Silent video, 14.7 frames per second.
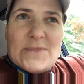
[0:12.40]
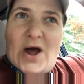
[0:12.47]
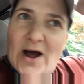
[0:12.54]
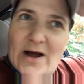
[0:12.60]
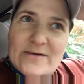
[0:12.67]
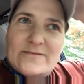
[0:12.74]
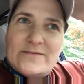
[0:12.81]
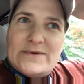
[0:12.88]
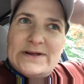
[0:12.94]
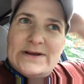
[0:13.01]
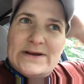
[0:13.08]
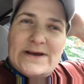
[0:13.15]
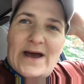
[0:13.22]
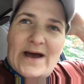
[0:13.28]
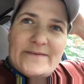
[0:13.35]
not
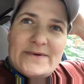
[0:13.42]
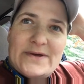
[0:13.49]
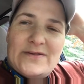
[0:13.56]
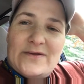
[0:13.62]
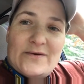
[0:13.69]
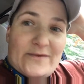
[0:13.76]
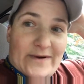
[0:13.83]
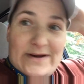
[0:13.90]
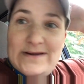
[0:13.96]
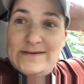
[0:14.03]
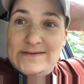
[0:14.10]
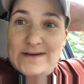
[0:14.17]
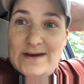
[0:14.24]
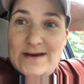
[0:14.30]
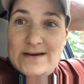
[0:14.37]
really having the
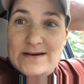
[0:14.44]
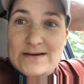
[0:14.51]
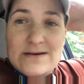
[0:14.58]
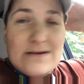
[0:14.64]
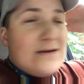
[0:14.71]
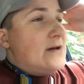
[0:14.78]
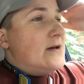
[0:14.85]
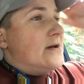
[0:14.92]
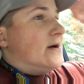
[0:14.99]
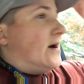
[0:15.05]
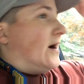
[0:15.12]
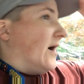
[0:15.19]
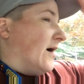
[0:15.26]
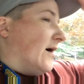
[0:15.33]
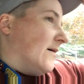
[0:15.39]
greatest day,
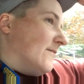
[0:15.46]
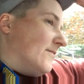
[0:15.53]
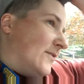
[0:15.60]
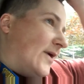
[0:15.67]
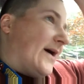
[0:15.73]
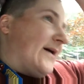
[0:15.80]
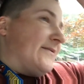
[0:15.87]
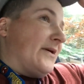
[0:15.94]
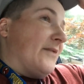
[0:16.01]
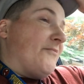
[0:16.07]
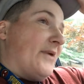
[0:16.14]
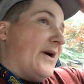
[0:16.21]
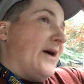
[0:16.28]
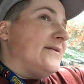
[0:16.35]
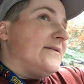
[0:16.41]
um, not
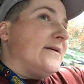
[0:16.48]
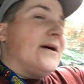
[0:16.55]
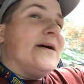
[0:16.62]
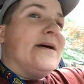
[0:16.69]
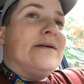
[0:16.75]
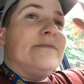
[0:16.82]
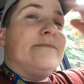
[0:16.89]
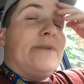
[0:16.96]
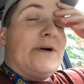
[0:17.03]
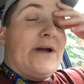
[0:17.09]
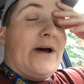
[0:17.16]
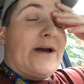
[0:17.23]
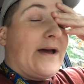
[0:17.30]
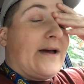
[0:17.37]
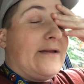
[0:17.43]
having a bad day,
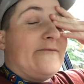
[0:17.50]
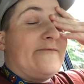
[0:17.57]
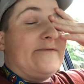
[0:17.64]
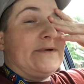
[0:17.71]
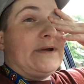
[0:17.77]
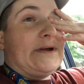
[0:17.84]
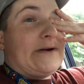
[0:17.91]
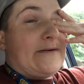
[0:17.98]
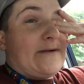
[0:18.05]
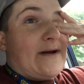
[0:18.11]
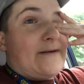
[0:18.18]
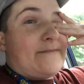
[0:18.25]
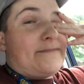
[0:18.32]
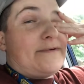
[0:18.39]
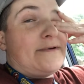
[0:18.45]
but I kind of feel like
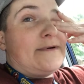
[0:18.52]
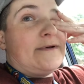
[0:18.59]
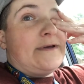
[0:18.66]
crap,